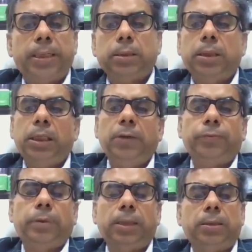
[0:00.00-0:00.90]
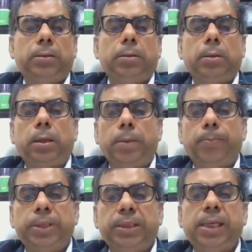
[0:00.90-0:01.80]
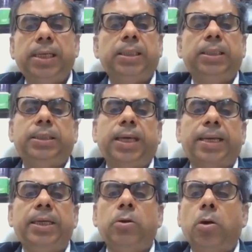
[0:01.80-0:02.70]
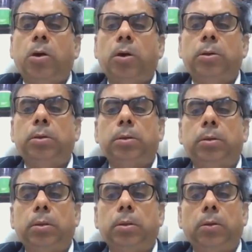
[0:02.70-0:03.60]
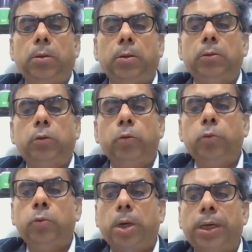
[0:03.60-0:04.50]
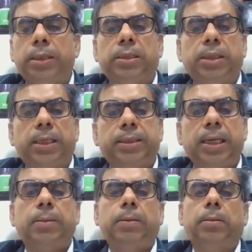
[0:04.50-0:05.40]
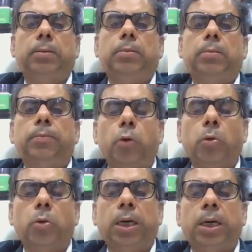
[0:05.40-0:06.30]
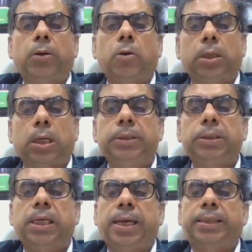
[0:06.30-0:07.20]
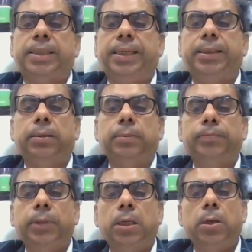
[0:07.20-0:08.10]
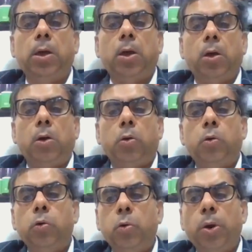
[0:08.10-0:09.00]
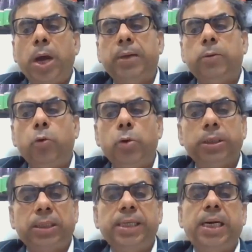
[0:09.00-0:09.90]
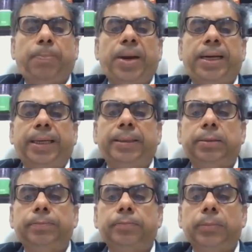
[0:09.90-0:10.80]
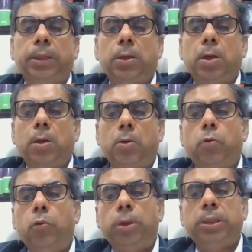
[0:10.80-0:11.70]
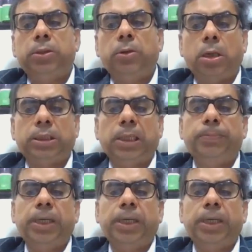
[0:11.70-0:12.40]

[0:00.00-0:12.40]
But if the business is carrying on through a general broker or commission agent who is independent, who is not